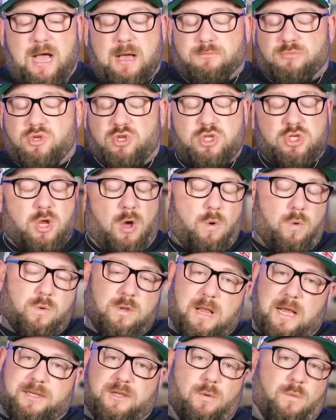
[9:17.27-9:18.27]
I'm so
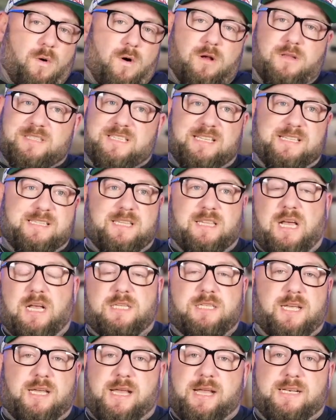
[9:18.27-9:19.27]
glad I walked into that
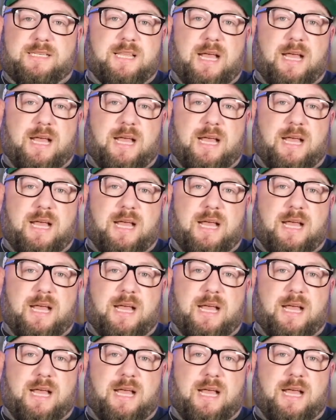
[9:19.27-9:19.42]
church